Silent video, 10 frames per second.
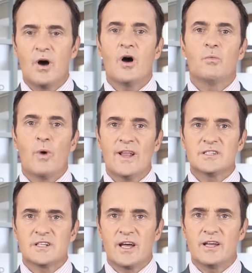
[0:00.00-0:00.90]
On
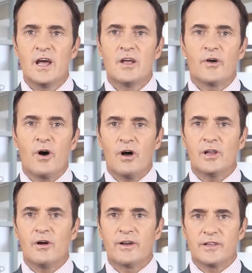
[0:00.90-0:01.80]
Wednesday, the
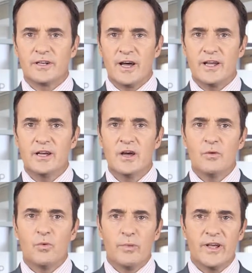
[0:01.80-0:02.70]
highlight of the day
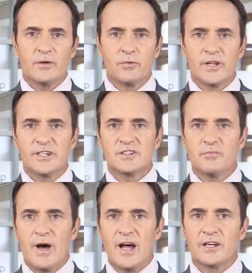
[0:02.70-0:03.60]
will be the release of
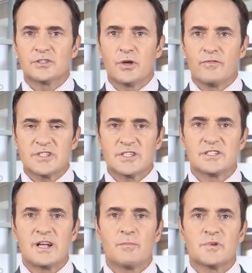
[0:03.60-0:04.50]
Markit
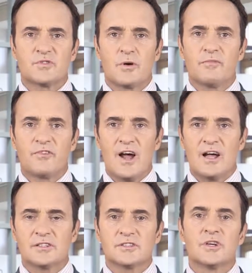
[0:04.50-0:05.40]
services numbers from
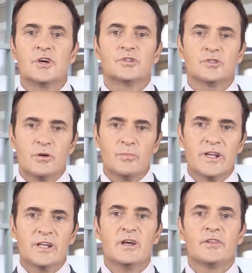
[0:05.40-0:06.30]
France,
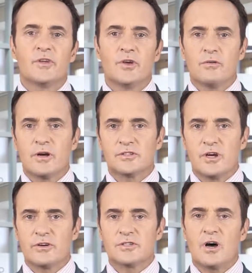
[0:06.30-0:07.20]
Germany, the
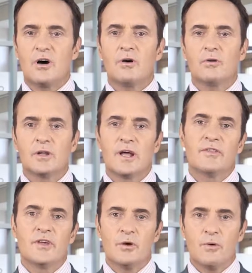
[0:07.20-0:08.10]
Eurozone as a whole,
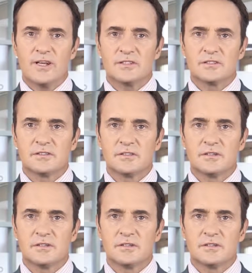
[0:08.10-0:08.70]
and the US.